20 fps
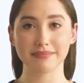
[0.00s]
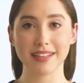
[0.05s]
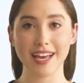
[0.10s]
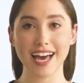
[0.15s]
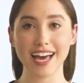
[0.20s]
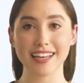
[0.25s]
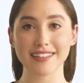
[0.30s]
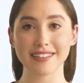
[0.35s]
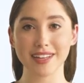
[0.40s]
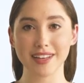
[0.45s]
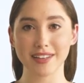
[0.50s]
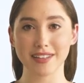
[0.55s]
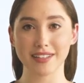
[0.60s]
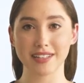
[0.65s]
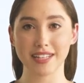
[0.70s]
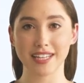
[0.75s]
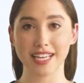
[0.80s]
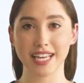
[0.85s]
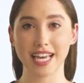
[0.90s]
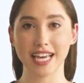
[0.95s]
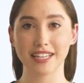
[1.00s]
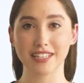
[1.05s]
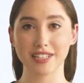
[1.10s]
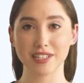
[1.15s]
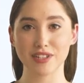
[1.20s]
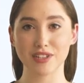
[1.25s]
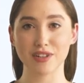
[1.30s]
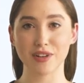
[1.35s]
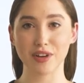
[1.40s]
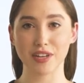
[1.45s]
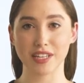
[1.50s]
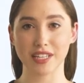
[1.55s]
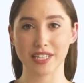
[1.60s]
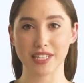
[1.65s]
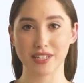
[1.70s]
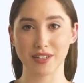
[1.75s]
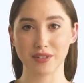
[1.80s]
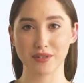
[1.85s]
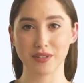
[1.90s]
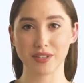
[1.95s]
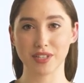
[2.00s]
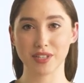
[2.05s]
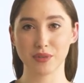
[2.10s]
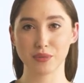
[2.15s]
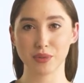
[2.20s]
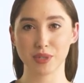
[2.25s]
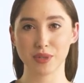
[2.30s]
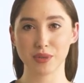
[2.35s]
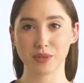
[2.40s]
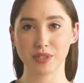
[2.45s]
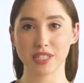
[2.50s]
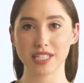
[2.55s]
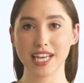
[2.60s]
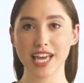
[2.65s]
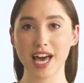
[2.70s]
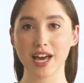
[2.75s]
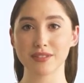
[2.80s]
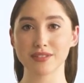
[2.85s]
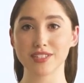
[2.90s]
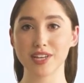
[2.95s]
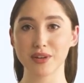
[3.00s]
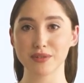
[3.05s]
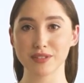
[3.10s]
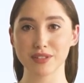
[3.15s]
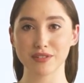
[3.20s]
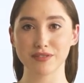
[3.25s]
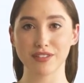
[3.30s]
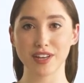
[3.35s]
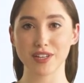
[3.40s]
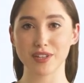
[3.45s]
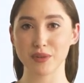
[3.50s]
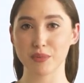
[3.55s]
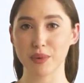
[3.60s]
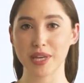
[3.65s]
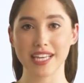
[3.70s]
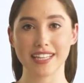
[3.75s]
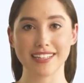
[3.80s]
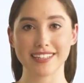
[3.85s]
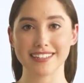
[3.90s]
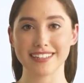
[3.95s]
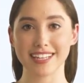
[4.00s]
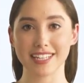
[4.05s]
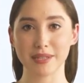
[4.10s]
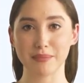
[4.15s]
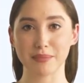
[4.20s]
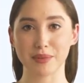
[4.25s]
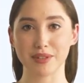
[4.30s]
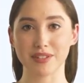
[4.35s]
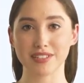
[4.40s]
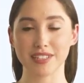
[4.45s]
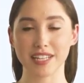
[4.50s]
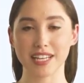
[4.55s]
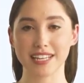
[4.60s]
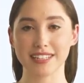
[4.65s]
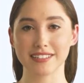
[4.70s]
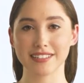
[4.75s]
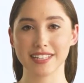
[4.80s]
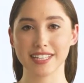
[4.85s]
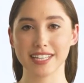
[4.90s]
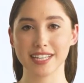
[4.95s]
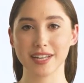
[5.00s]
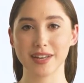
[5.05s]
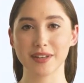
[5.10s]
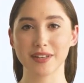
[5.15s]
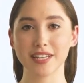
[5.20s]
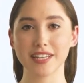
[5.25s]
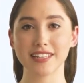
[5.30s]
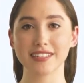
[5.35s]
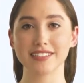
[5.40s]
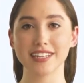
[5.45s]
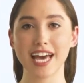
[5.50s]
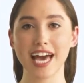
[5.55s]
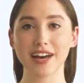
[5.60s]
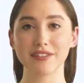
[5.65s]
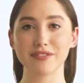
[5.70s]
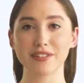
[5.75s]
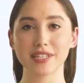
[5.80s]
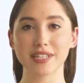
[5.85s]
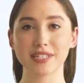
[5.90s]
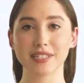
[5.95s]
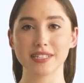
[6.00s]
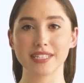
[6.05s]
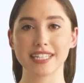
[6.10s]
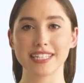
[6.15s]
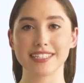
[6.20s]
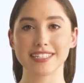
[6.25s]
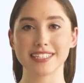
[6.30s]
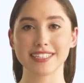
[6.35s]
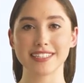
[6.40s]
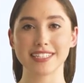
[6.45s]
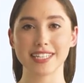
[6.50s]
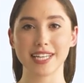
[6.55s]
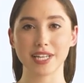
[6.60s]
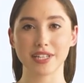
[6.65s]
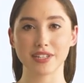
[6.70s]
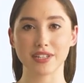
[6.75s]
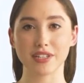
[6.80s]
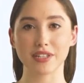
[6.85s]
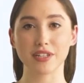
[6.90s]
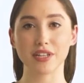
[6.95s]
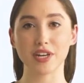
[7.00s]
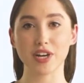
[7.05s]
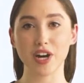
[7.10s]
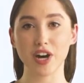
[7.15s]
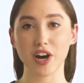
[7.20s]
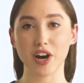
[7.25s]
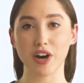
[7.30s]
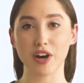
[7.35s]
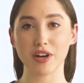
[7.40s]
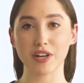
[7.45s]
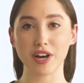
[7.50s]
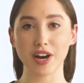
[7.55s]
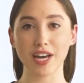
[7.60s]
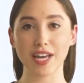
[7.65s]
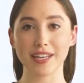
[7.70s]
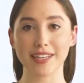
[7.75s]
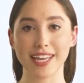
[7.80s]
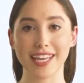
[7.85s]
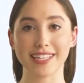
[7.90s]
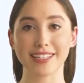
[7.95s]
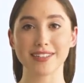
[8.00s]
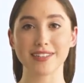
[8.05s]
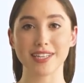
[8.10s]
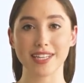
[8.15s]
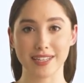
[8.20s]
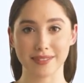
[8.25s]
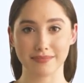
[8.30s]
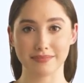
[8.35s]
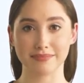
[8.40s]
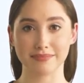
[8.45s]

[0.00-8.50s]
Hey there! In this short video, we will look at how Zopto found a way to send a personalized video to every new LinkedIn connection, all automatically.